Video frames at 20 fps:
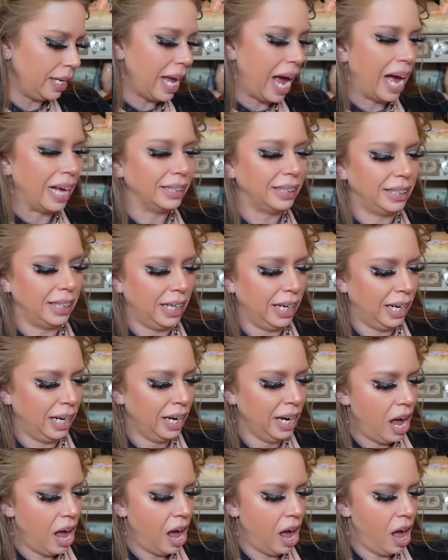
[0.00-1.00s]
Yeah, see,
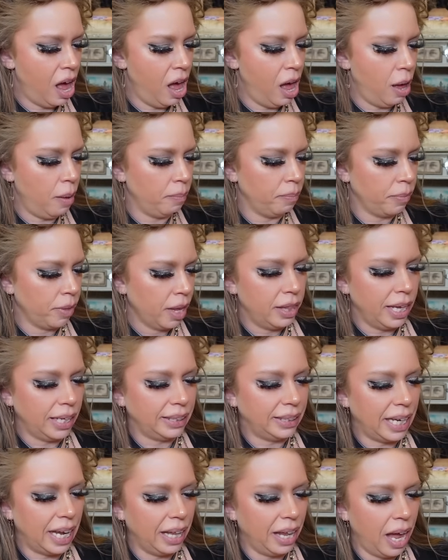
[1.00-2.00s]
they
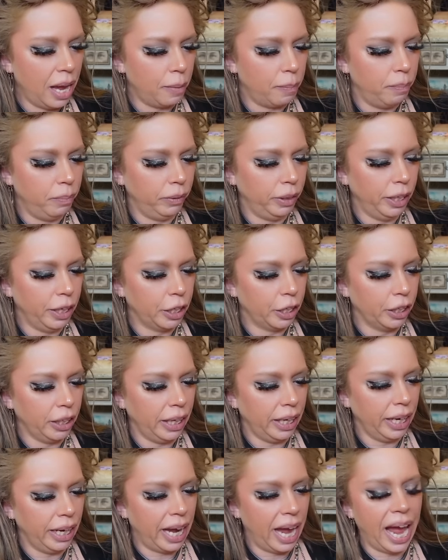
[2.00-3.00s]
say like
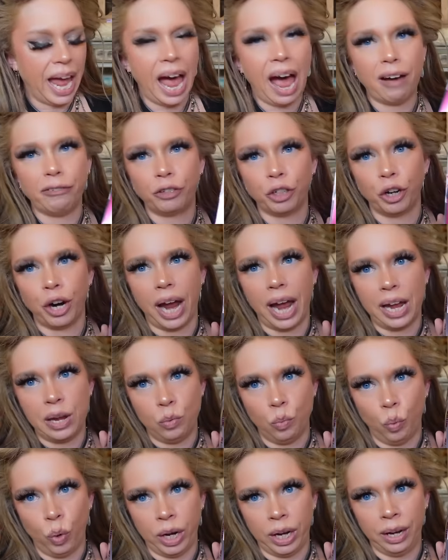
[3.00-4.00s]
literally after
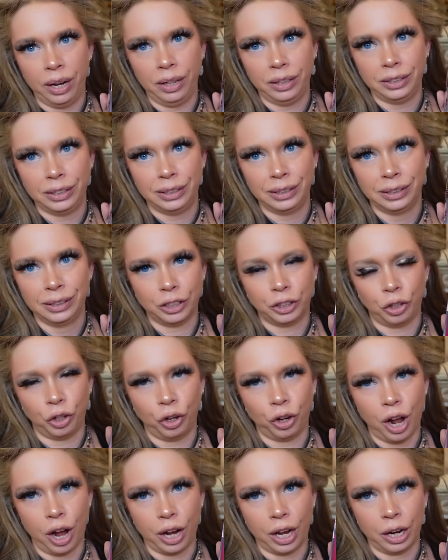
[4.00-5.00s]
8 weeks, so you're
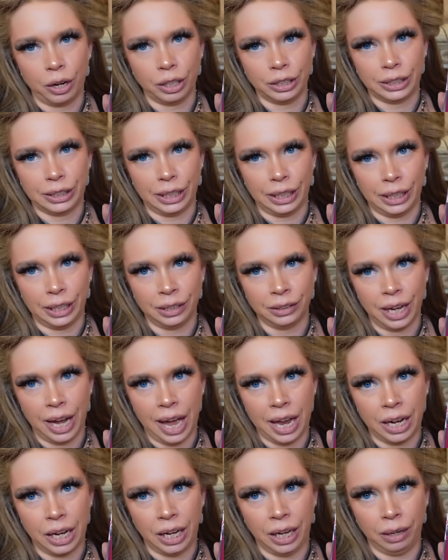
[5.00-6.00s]
not gonna see
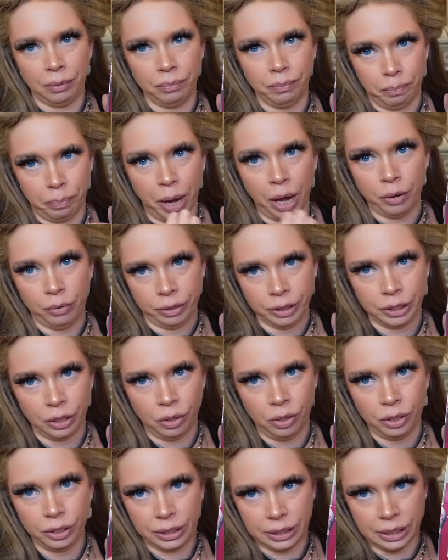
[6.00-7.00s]
any butt
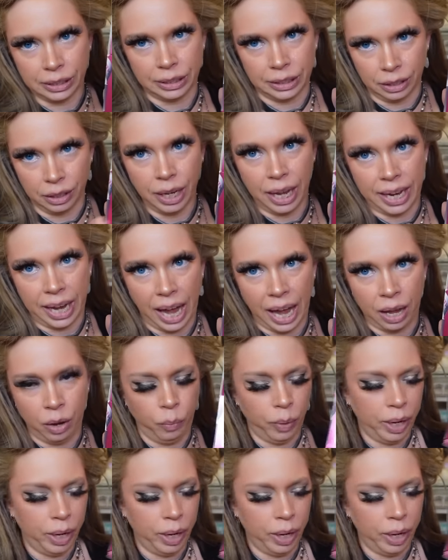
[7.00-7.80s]
results until like 8